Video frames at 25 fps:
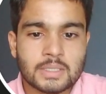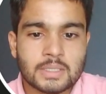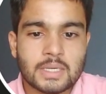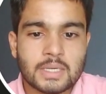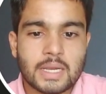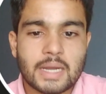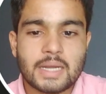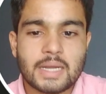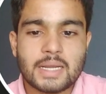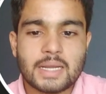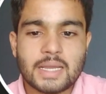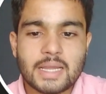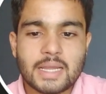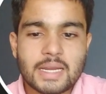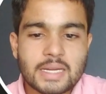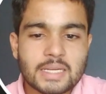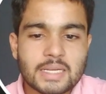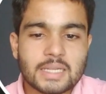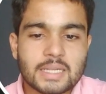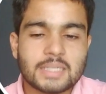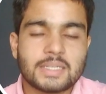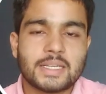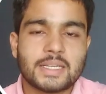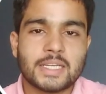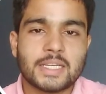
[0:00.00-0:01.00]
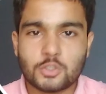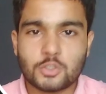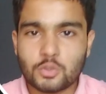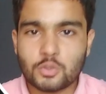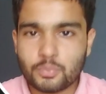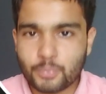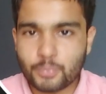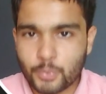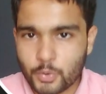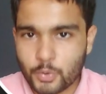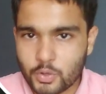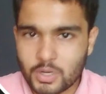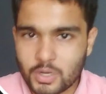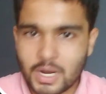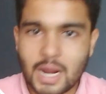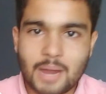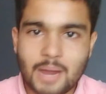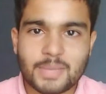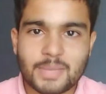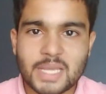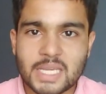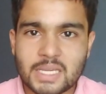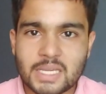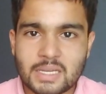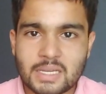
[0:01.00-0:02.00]
And in context to
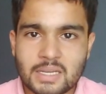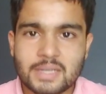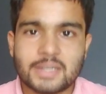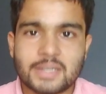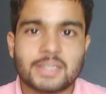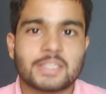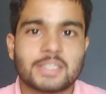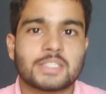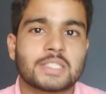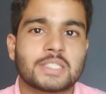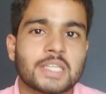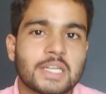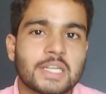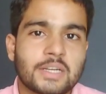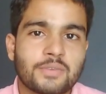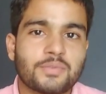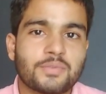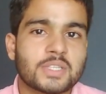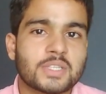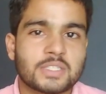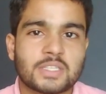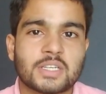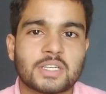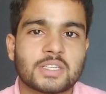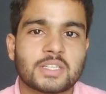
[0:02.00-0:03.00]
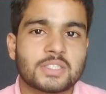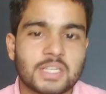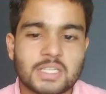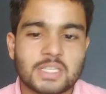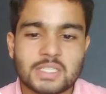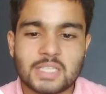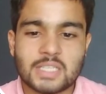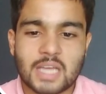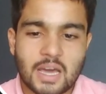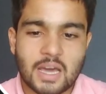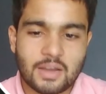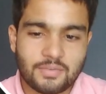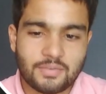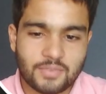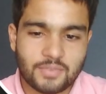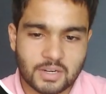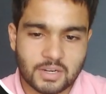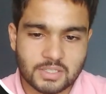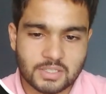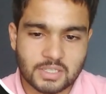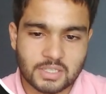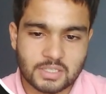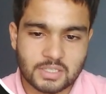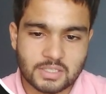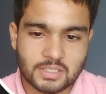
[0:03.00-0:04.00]
programming, set of instructions are
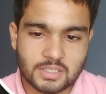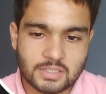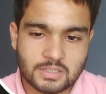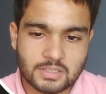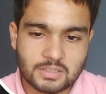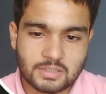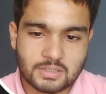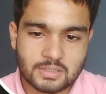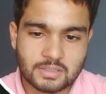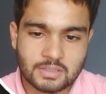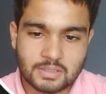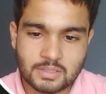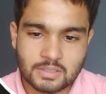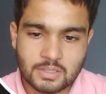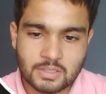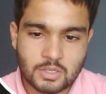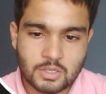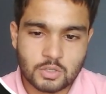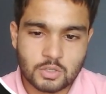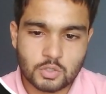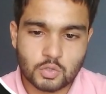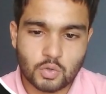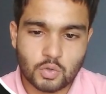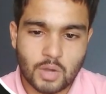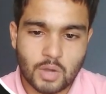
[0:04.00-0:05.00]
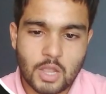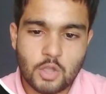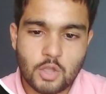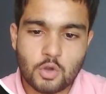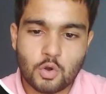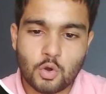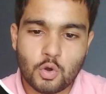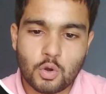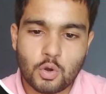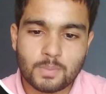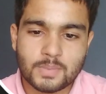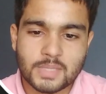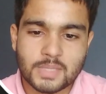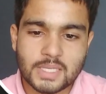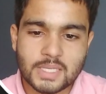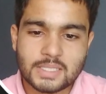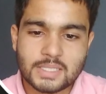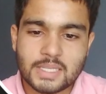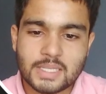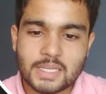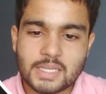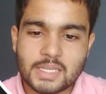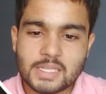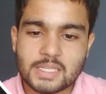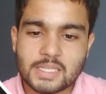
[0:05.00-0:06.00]
functions. So I hope this
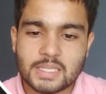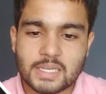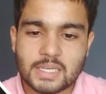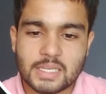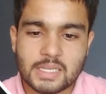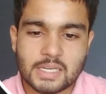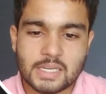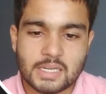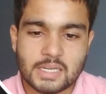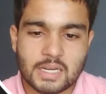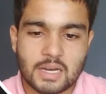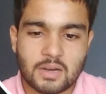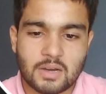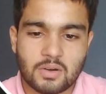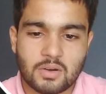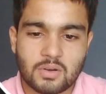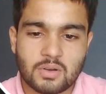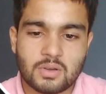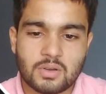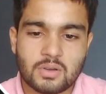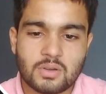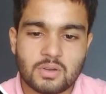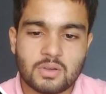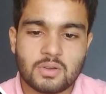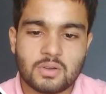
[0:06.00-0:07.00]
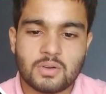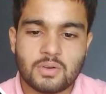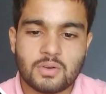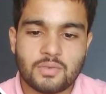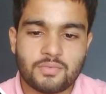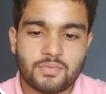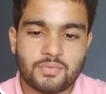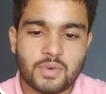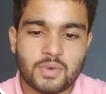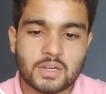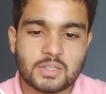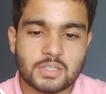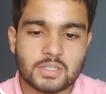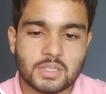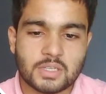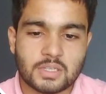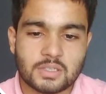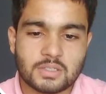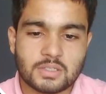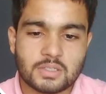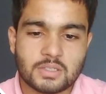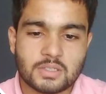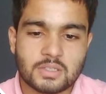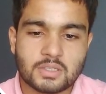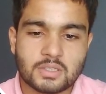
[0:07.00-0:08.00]
thing is clear now.
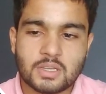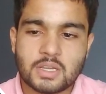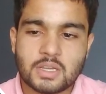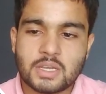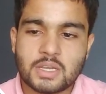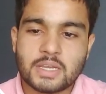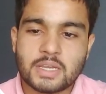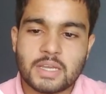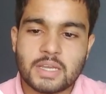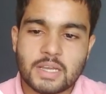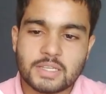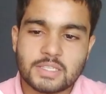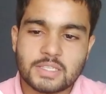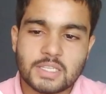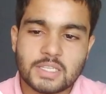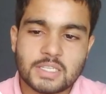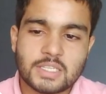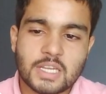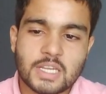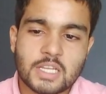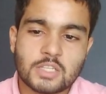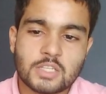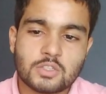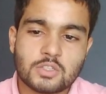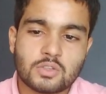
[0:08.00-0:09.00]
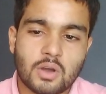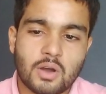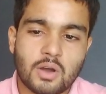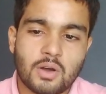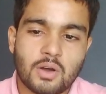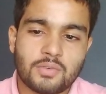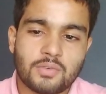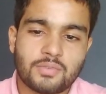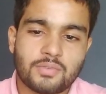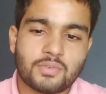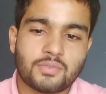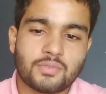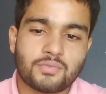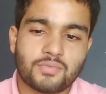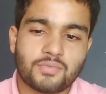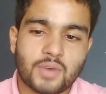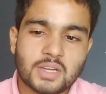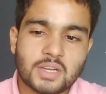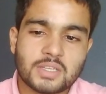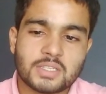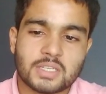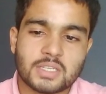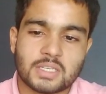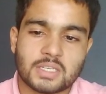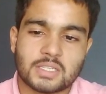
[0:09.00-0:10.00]
Functions. Existence of
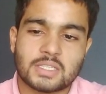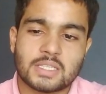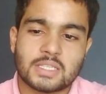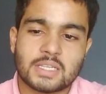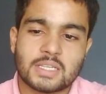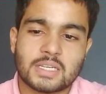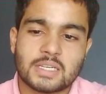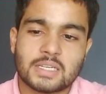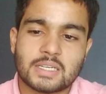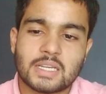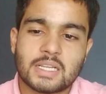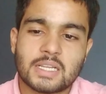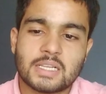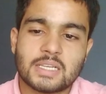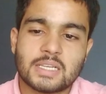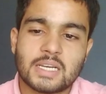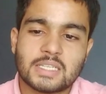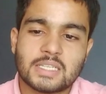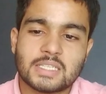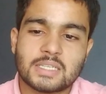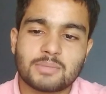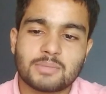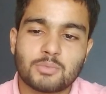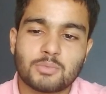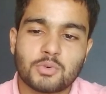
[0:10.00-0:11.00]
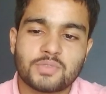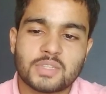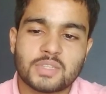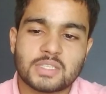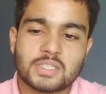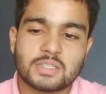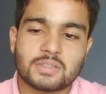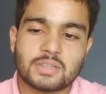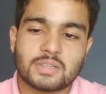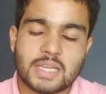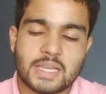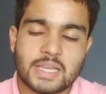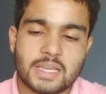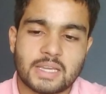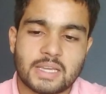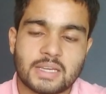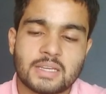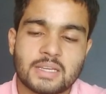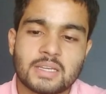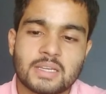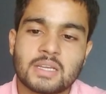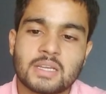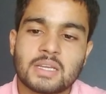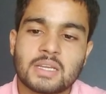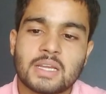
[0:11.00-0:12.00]
functions. Let's remove this a.
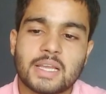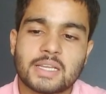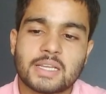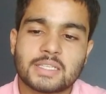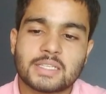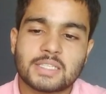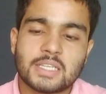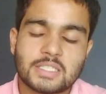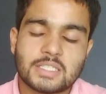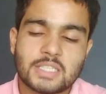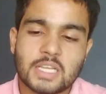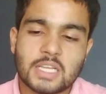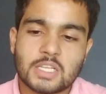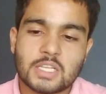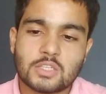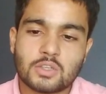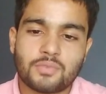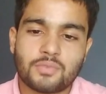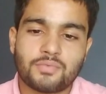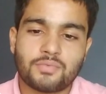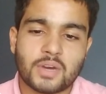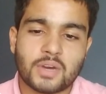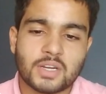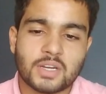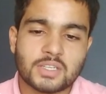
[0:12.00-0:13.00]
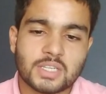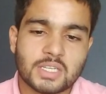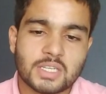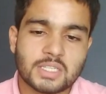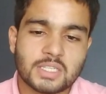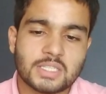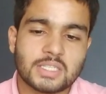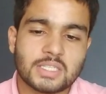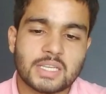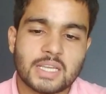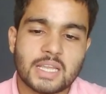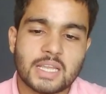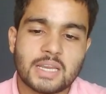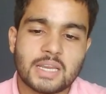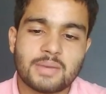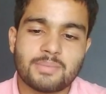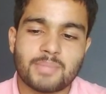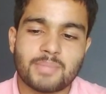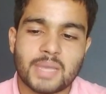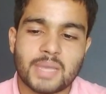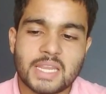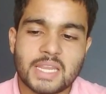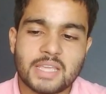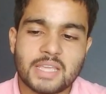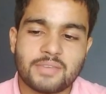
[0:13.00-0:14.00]
Existence of functions in
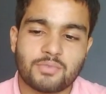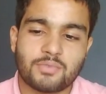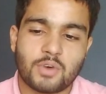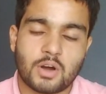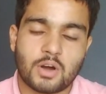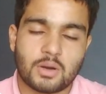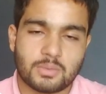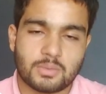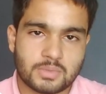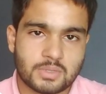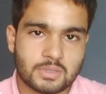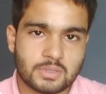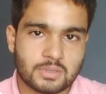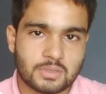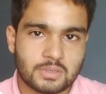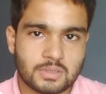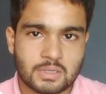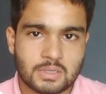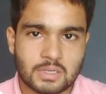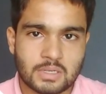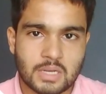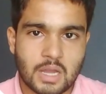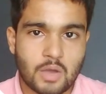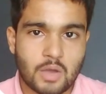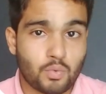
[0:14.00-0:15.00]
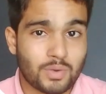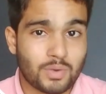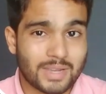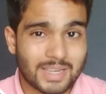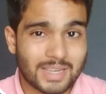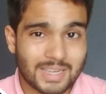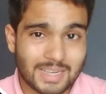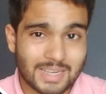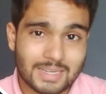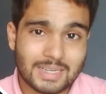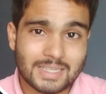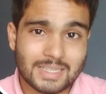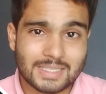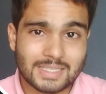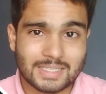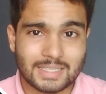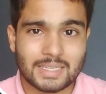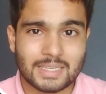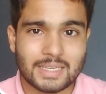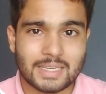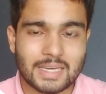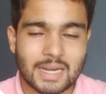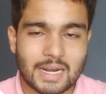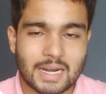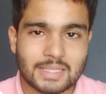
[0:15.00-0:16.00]
many forms. Now it is
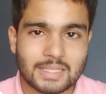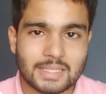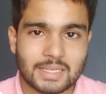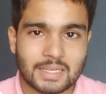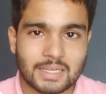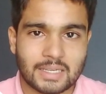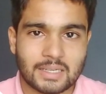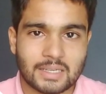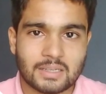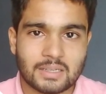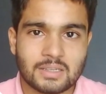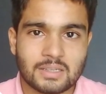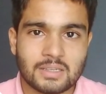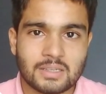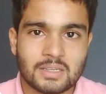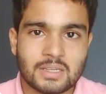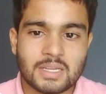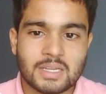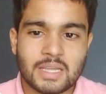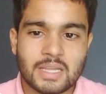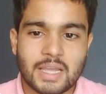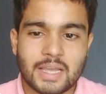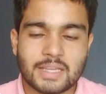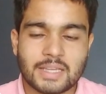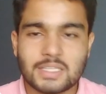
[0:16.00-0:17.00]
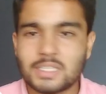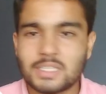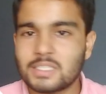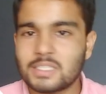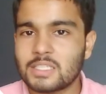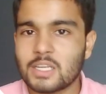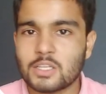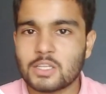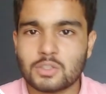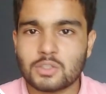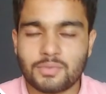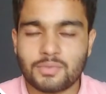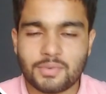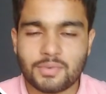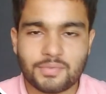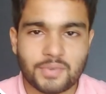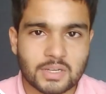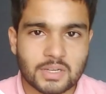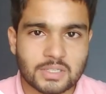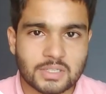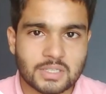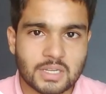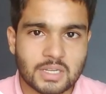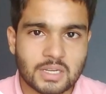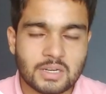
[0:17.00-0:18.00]
clear, I think. Existence of a
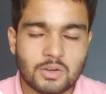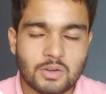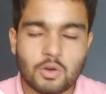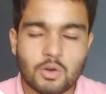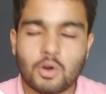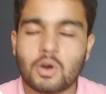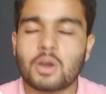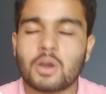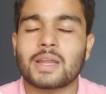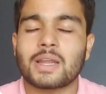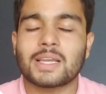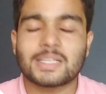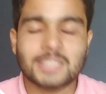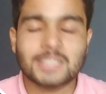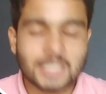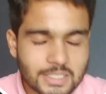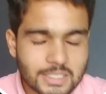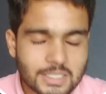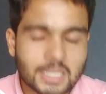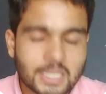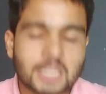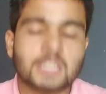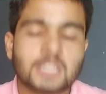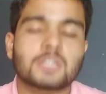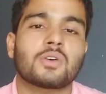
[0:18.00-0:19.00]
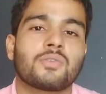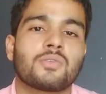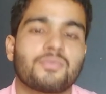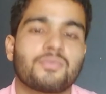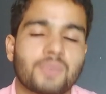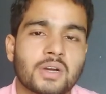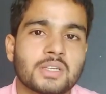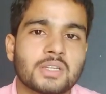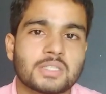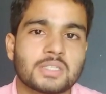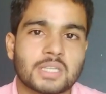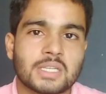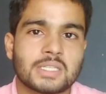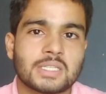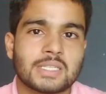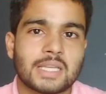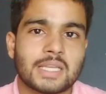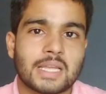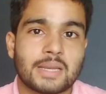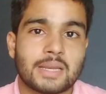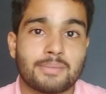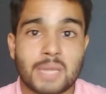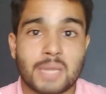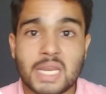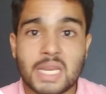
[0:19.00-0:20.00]
function or existence of functions
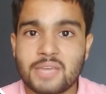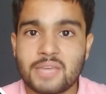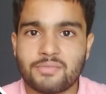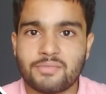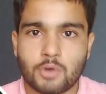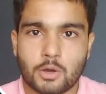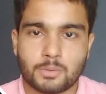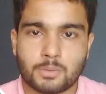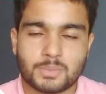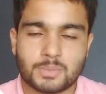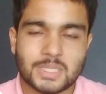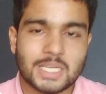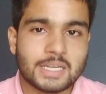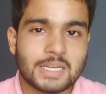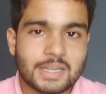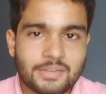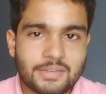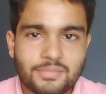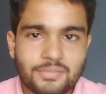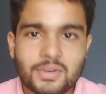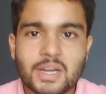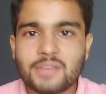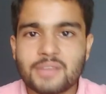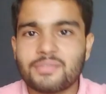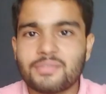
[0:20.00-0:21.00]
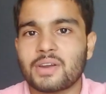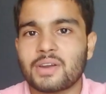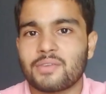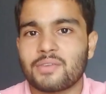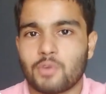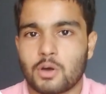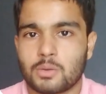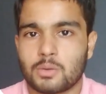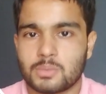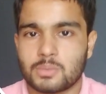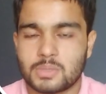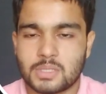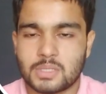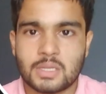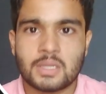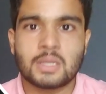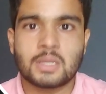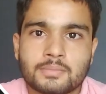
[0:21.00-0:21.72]
in many forms, in different forms.